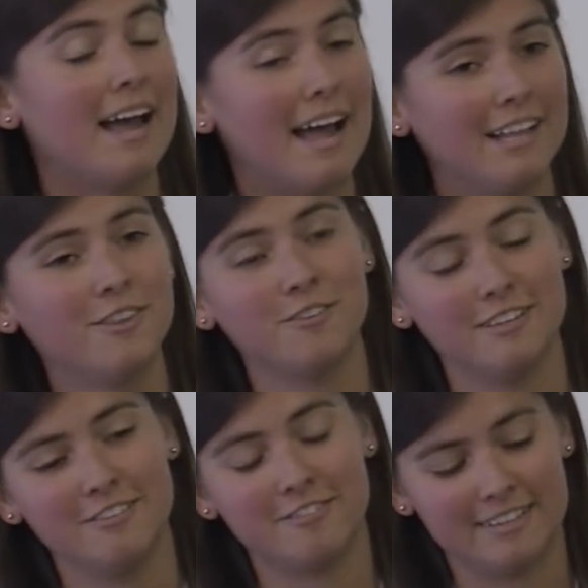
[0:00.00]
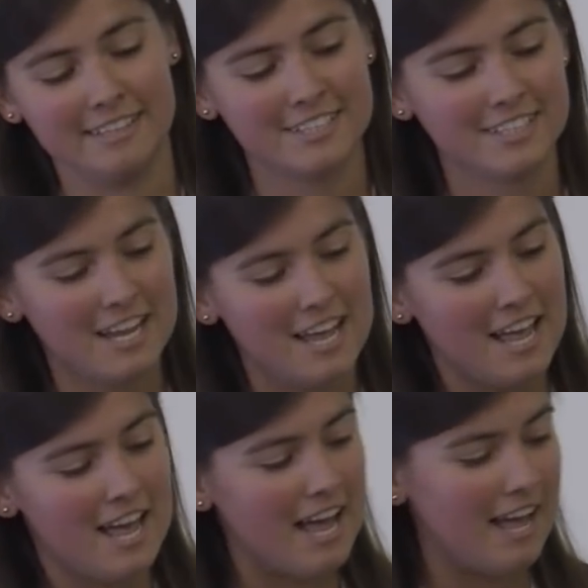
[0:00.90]
had to learn French.
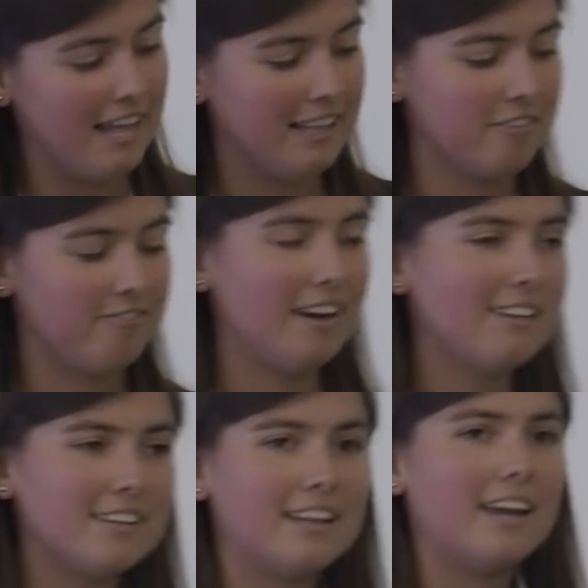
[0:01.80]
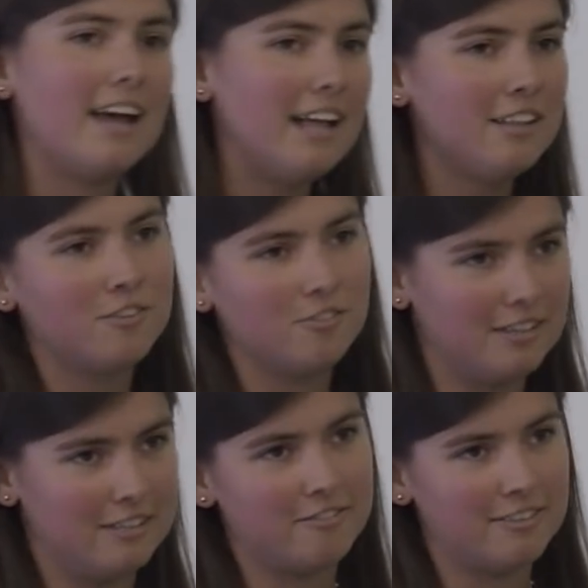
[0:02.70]
And the fact that I had to
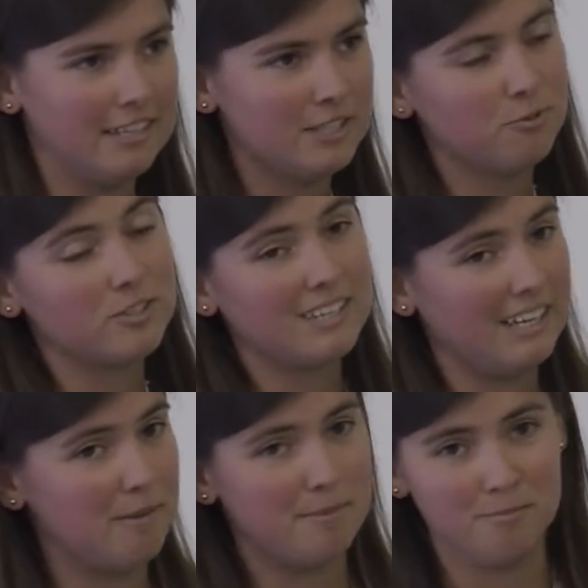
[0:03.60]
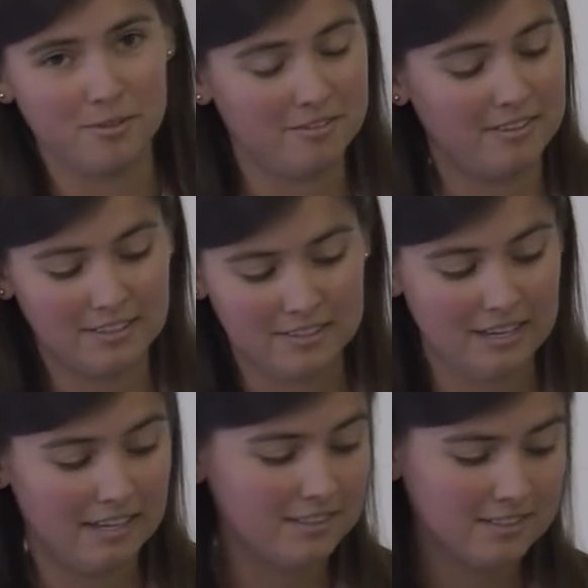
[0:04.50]
learn French was killing my motivation.
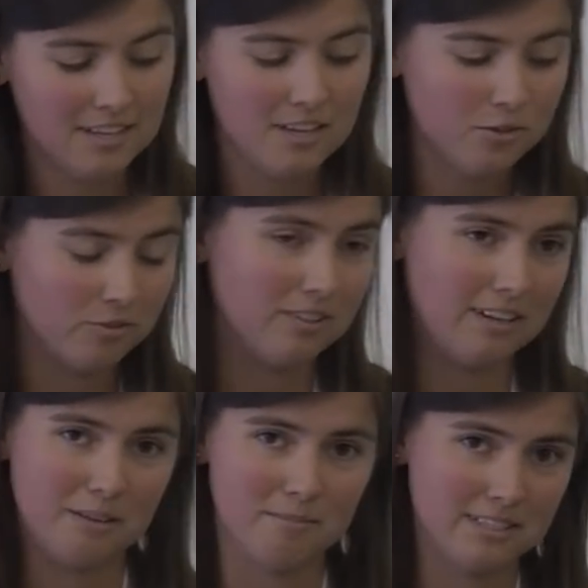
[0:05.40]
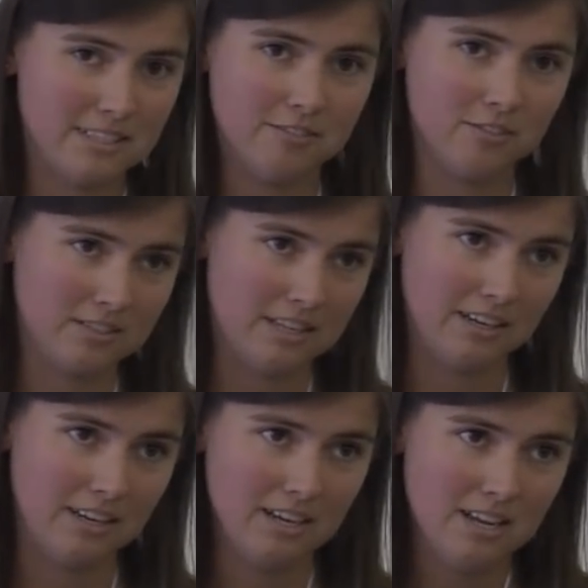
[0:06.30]
I just couldn't get myself to
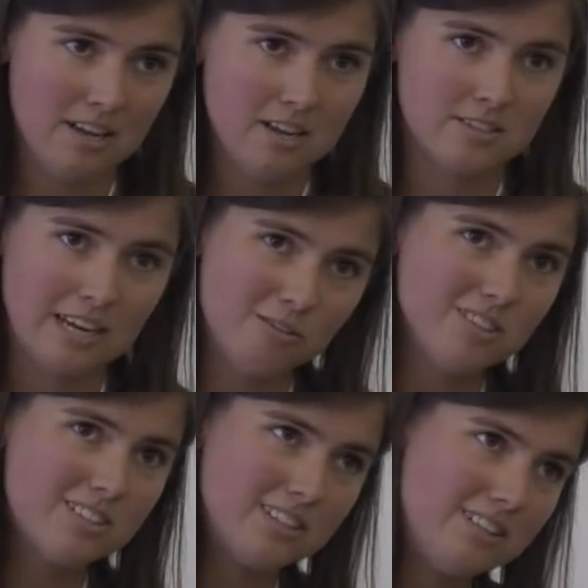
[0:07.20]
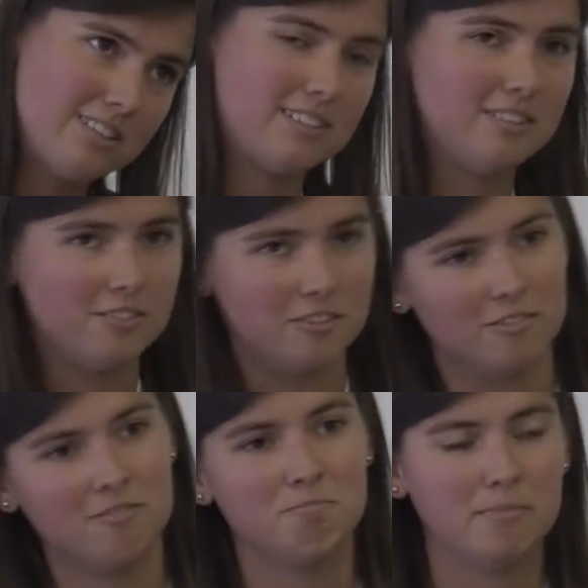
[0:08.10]
study. So I was still just, you
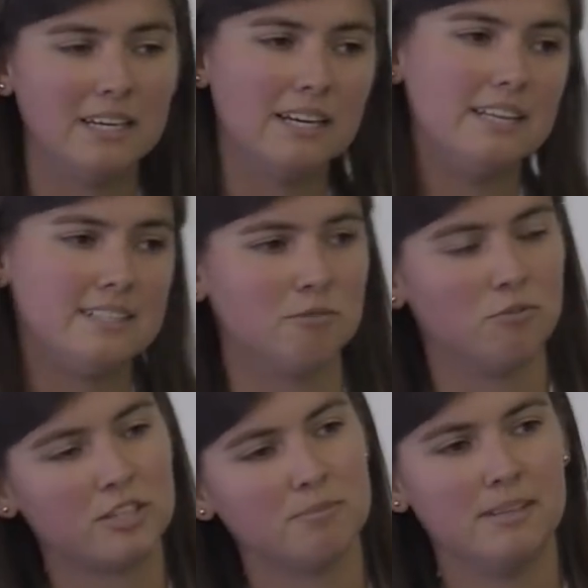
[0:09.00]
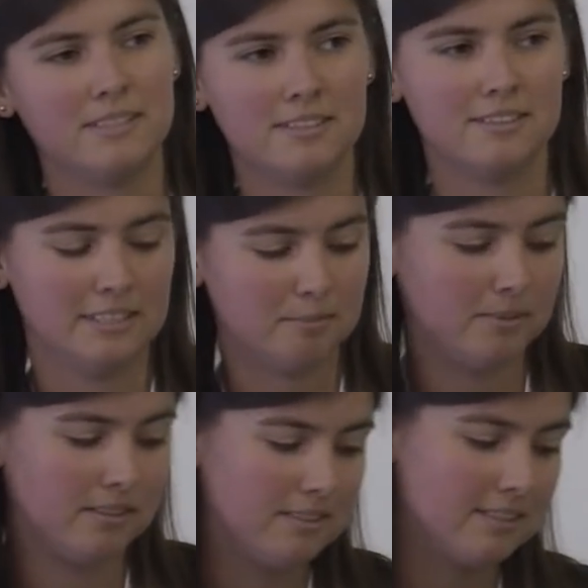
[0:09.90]
know, being lazy and watching my series,
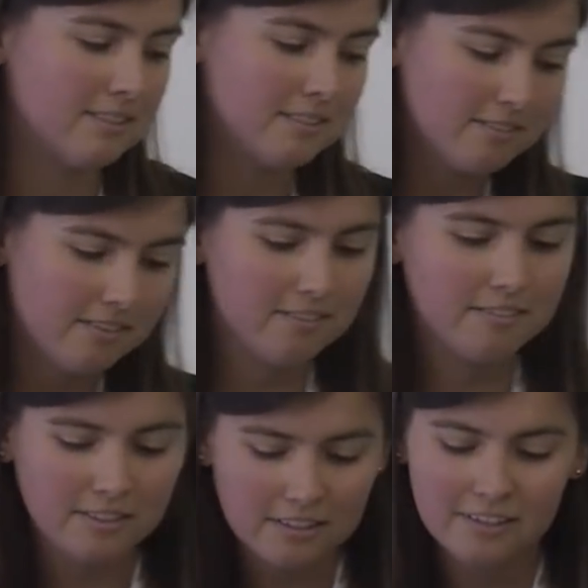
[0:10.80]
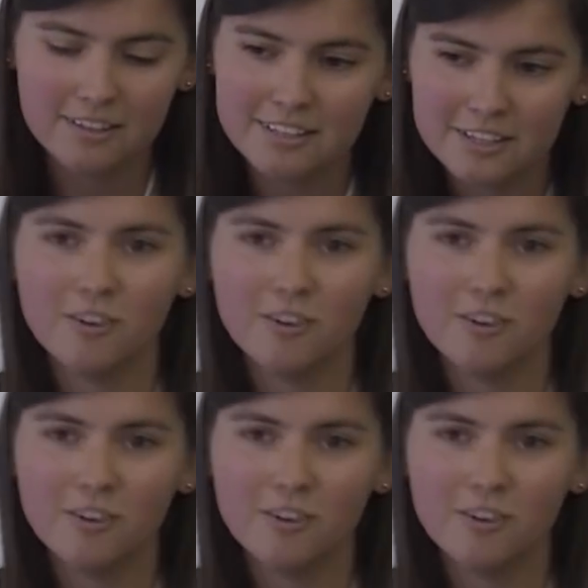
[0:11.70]
but this guilty